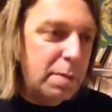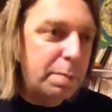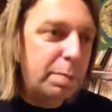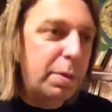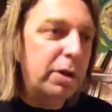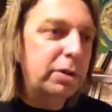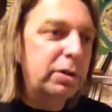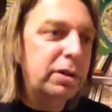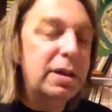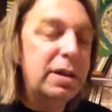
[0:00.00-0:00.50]

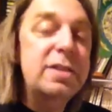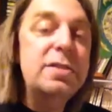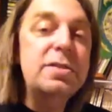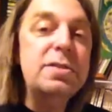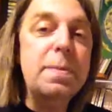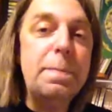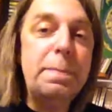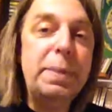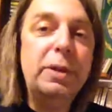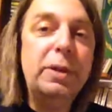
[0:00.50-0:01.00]
But
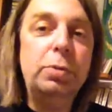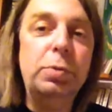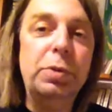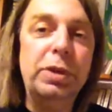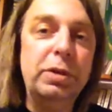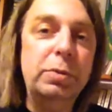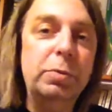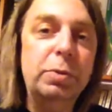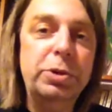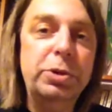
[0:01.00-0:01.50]
in the
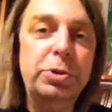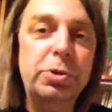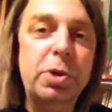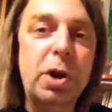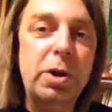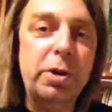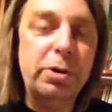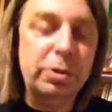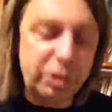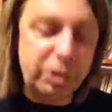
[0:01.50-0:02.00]
between, when you
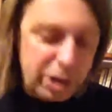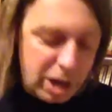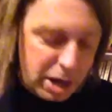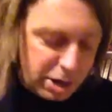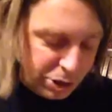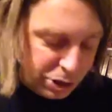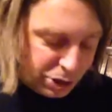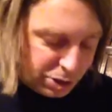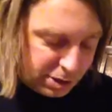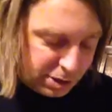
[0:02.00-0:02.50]
are
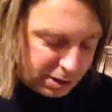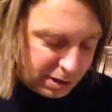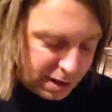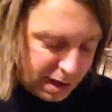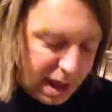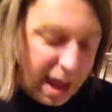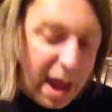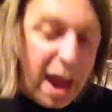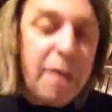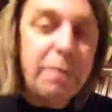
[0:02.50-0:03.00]
unconscious,
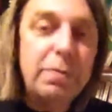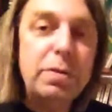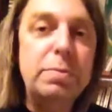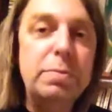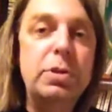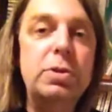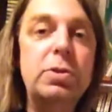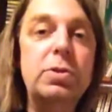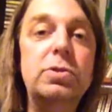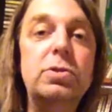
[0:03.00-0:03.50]
every
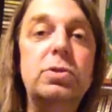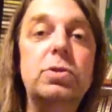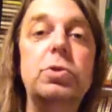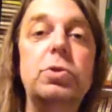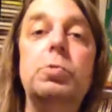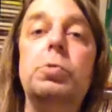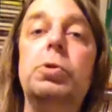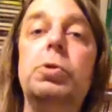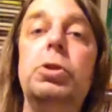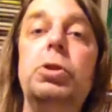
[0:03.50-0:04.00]
minute
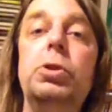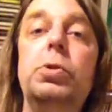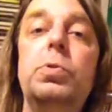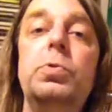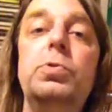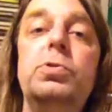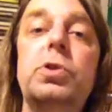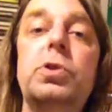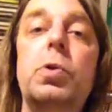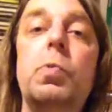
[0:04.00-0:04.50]
you will
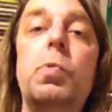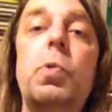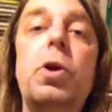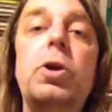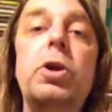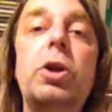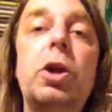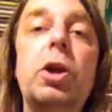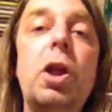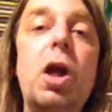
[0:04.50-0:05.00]
lose
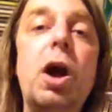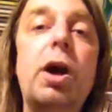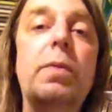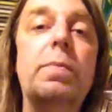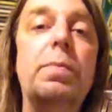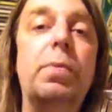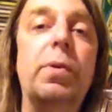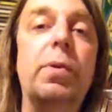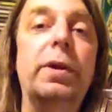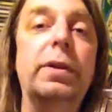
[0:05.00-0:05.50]
1
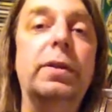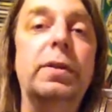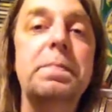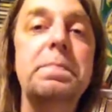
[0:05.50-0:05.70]
luck point.